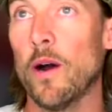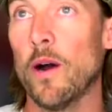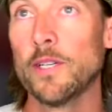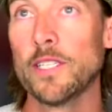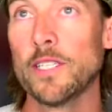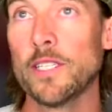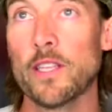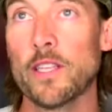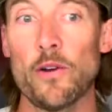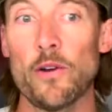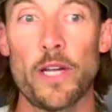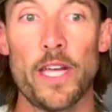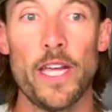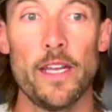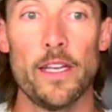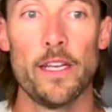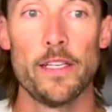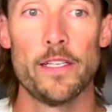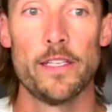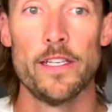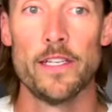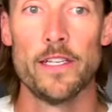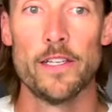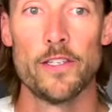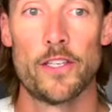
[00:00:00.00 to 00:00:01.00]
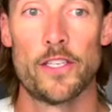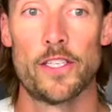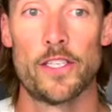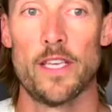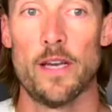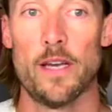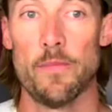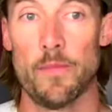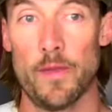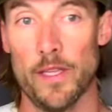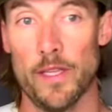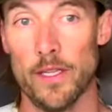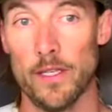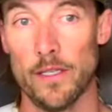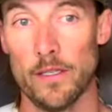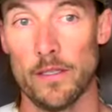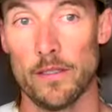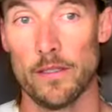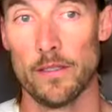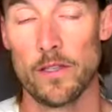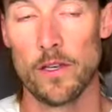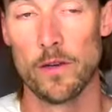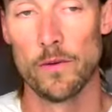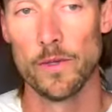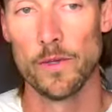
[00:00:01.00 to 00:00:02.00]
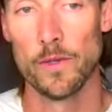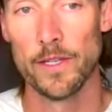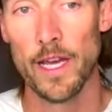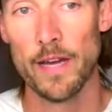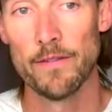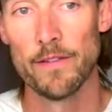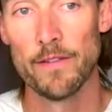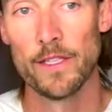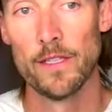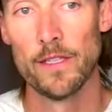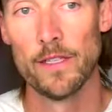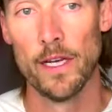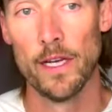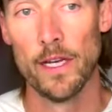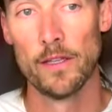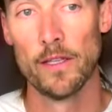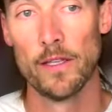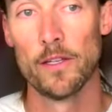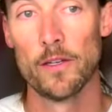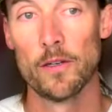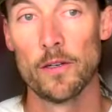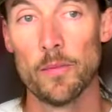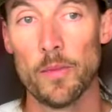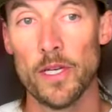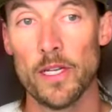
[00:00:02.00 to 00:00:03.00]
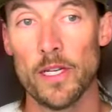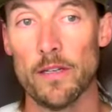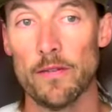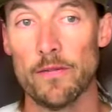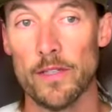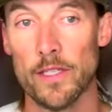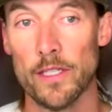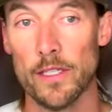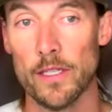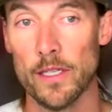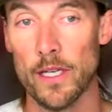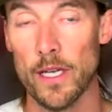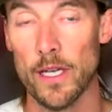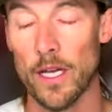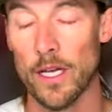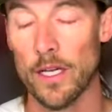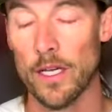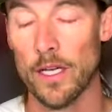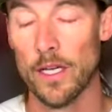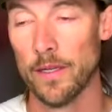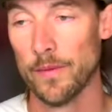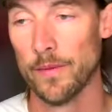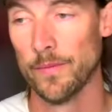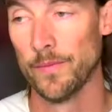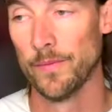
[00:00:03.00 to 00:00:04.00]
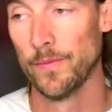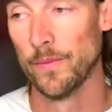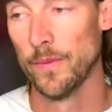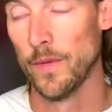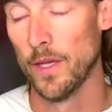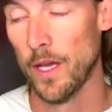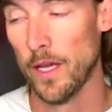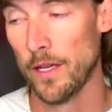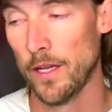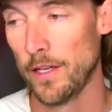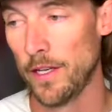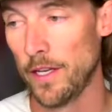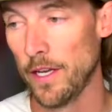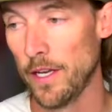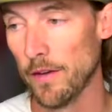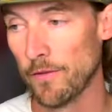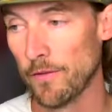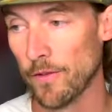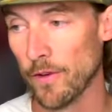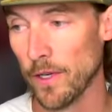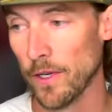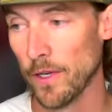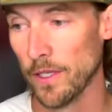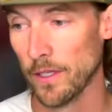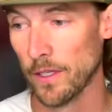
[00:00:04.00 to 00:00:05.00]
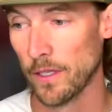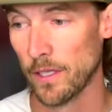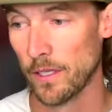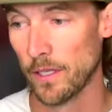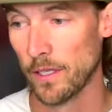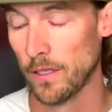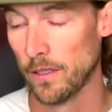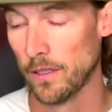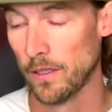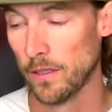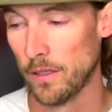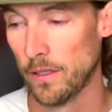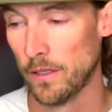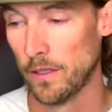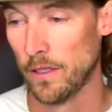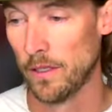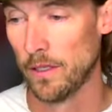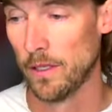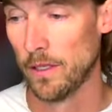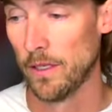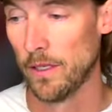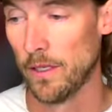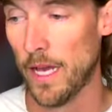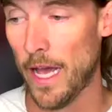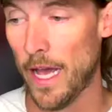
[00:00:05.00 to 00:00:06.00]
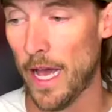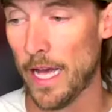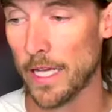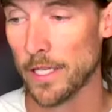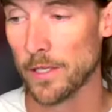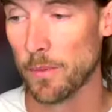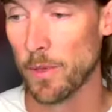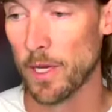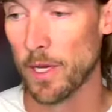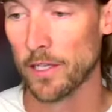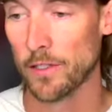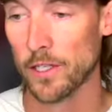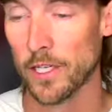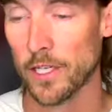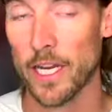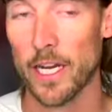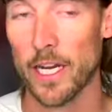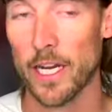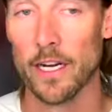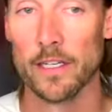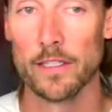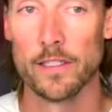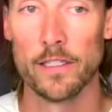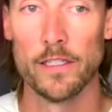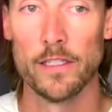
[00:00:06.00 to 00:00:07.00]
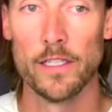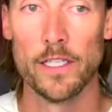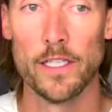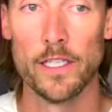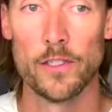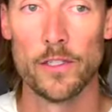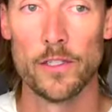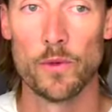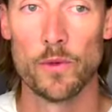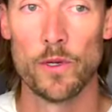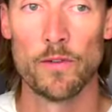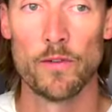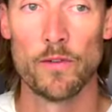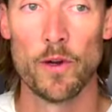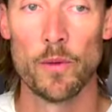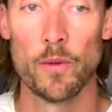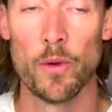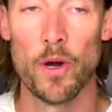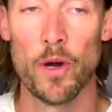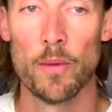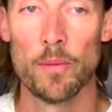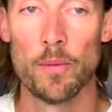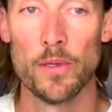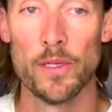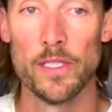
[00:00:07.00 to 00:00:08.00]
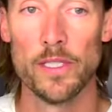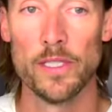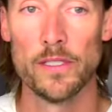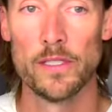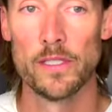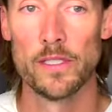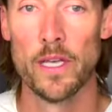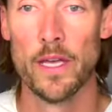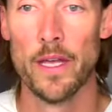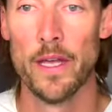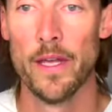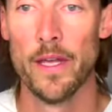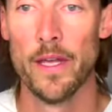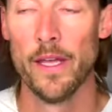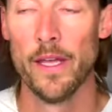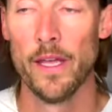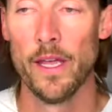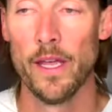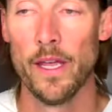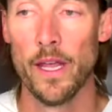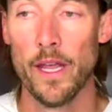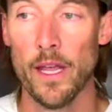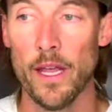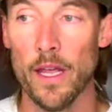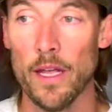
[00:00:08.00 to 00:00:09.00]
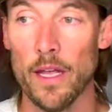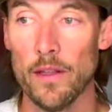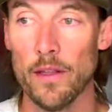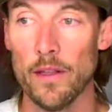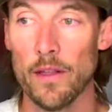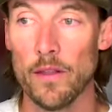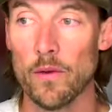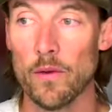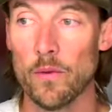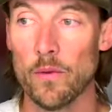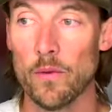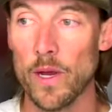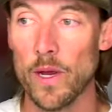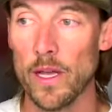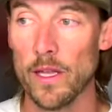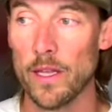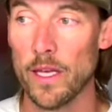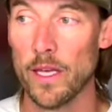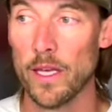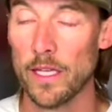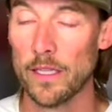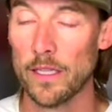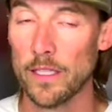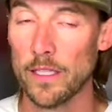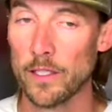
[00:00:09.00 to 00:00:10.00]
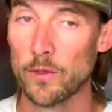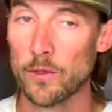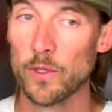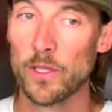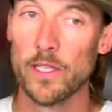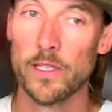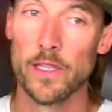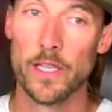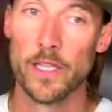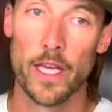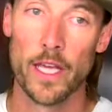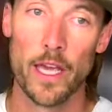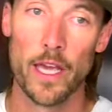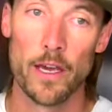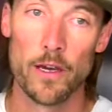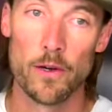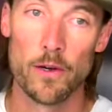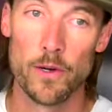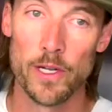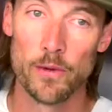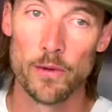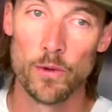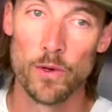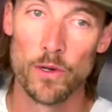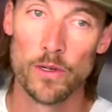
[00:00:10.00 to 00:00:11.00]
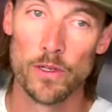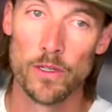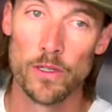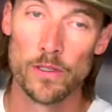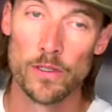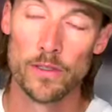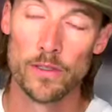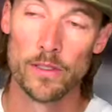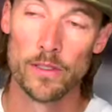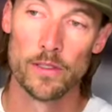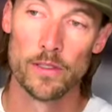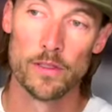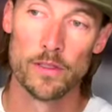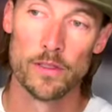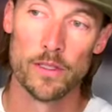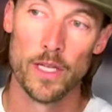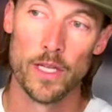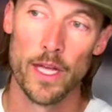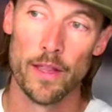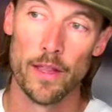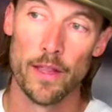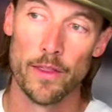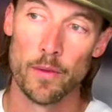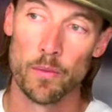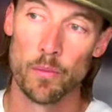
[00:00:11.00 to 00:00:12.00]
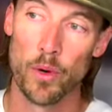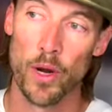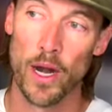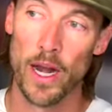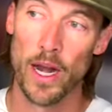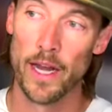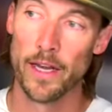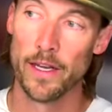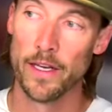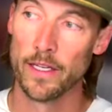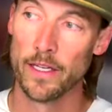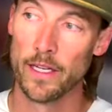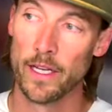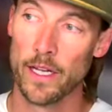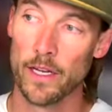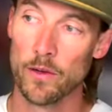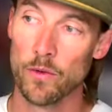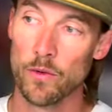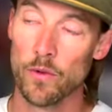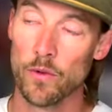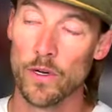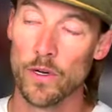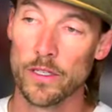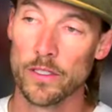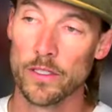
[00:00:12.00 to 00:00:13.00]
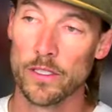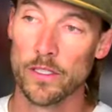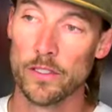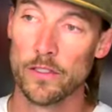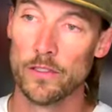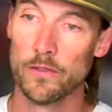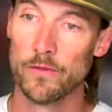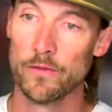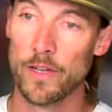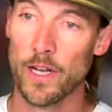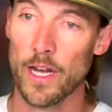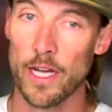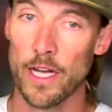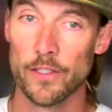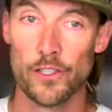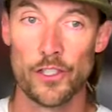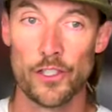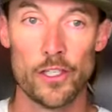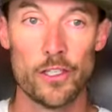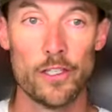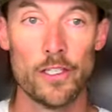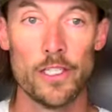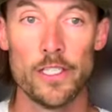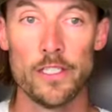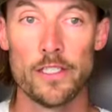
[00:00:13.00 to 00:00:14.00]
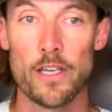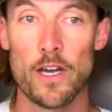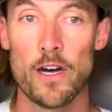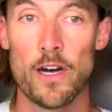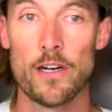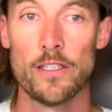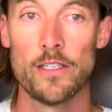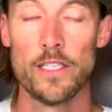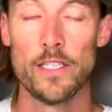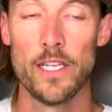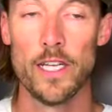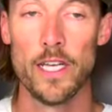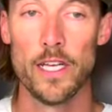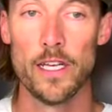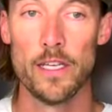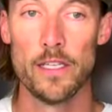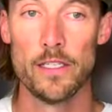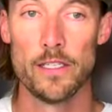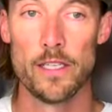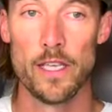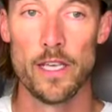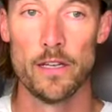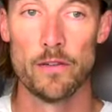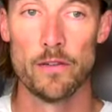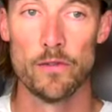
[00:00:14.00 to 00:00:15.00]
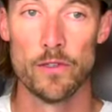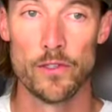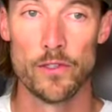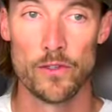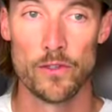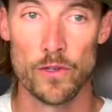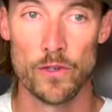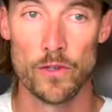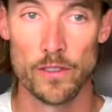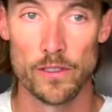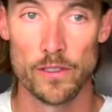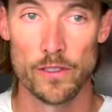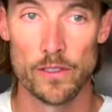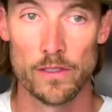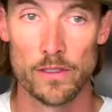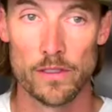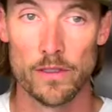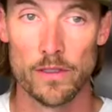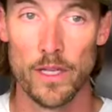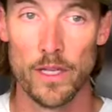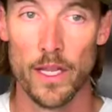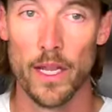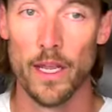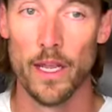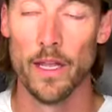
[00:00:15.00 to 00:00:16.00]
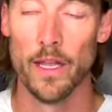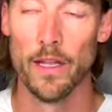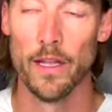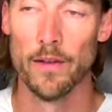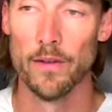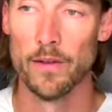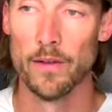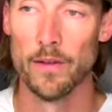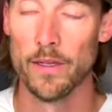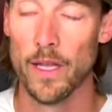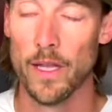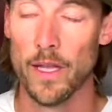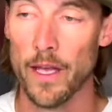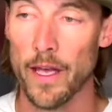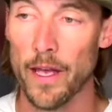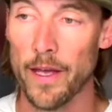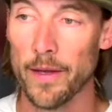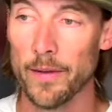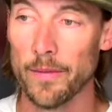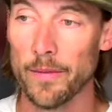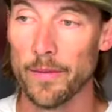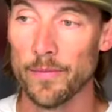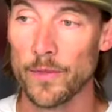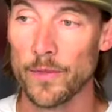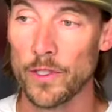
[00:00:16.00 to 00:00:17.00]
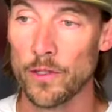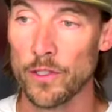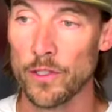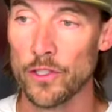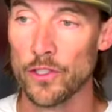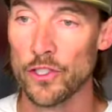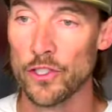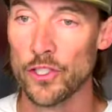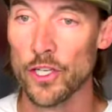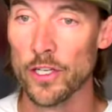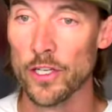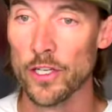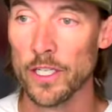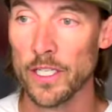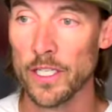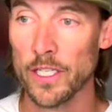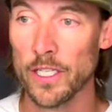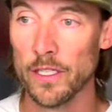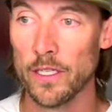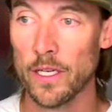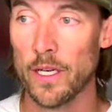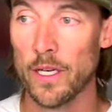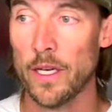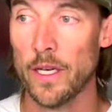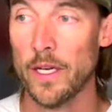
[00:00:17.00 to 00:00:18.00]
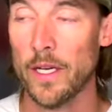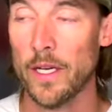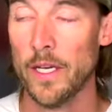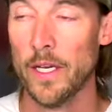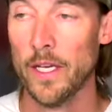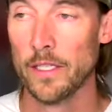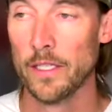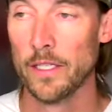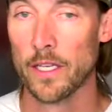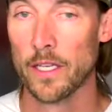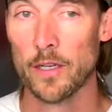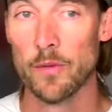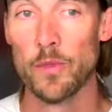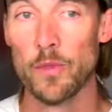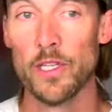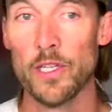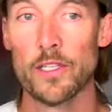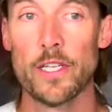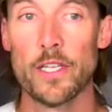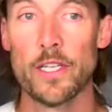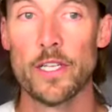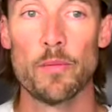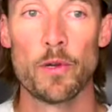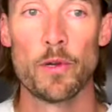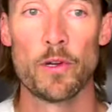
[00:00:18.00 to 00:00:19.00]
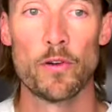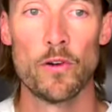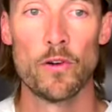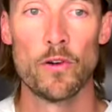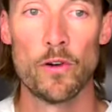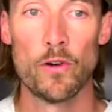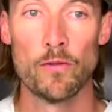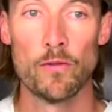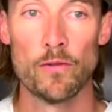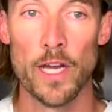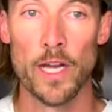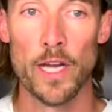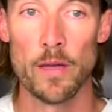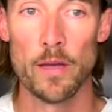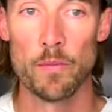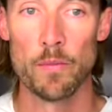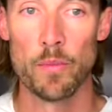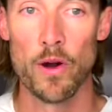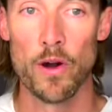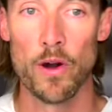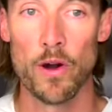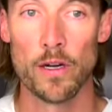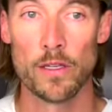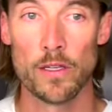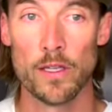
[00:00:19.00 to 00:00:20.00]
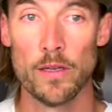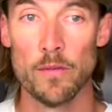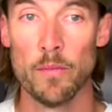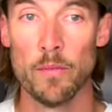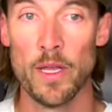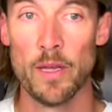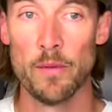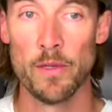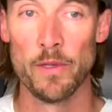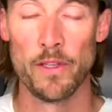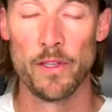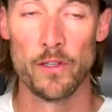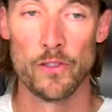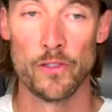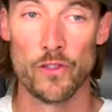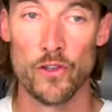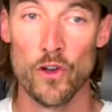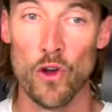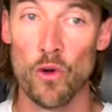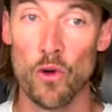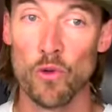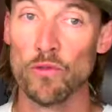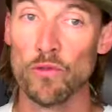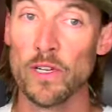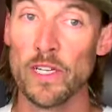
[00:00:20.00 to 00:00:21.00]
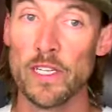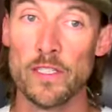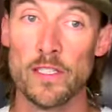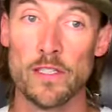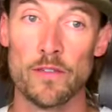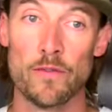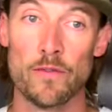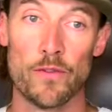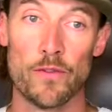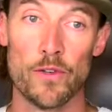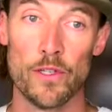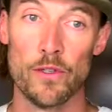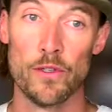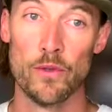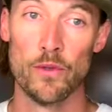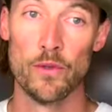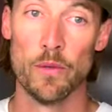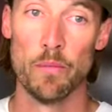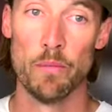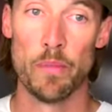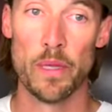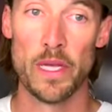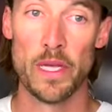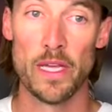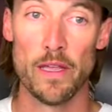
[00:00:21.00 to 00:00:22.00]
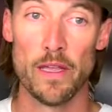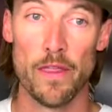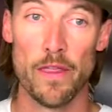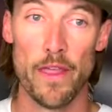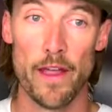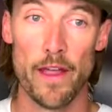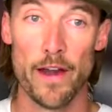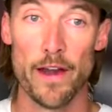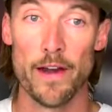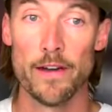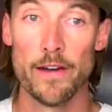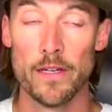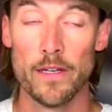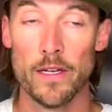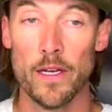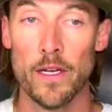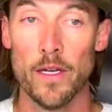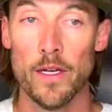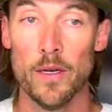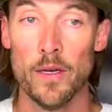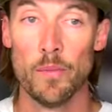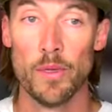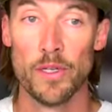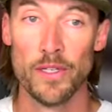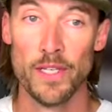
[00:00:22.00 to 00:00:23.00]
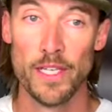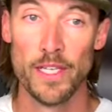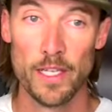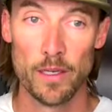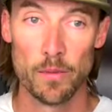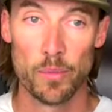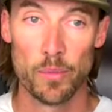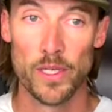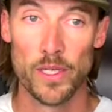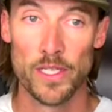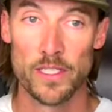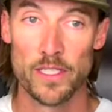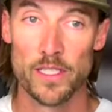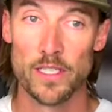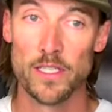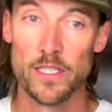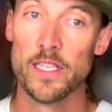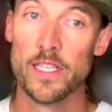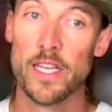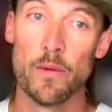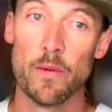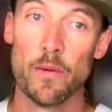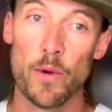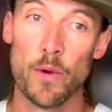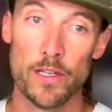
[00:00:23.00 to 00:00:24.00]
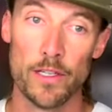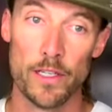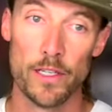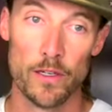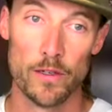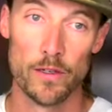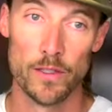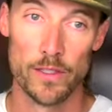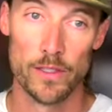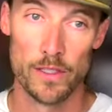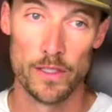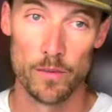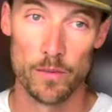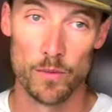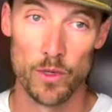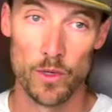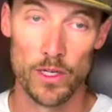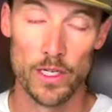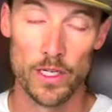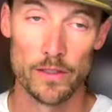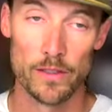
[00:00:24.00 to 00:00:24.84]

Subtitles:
always located near something. So we have a little bit of a different aspect or character to each one of our properties. And the way that, at least within the KOA world, the branding kind of works is you've got journeys, holidays, and resorts. And, your journey is going to be your typical overnight park that maybe there's no reason for you to be there, but you need a place to stay while you're going somewhere